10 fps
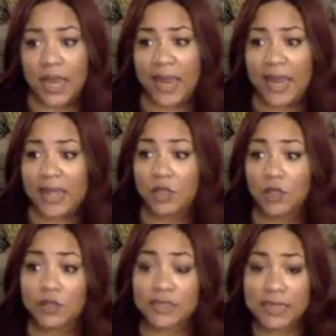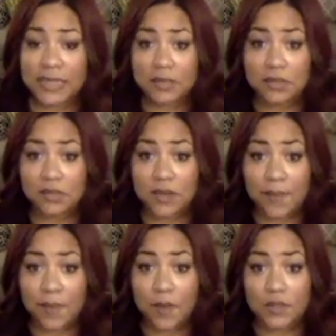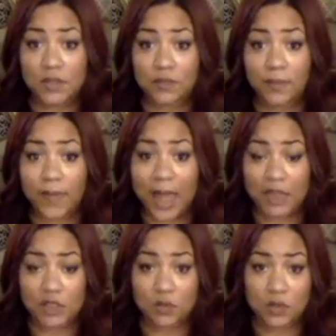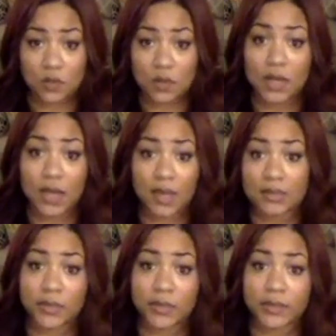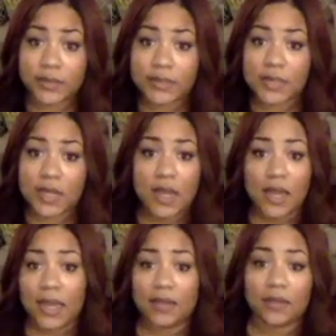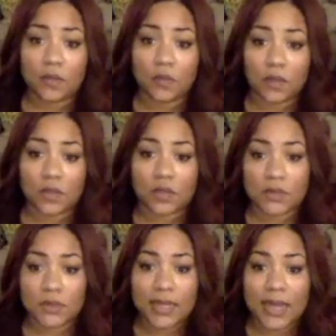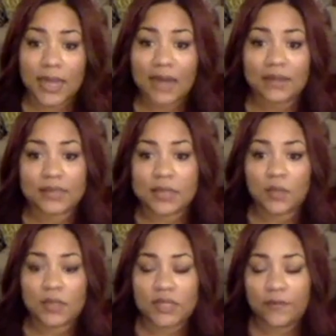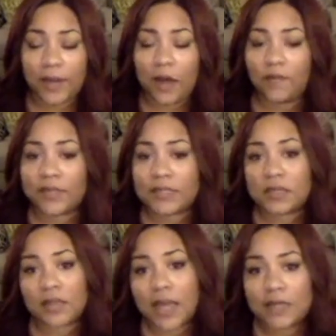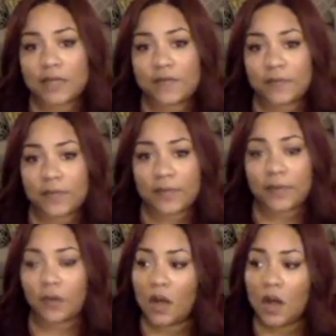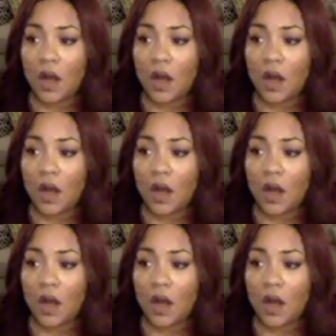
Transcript: And you'll see Instagram posts from actual Torrid customers in their wardrobes, and you can kind of see what different outfits look like on different people.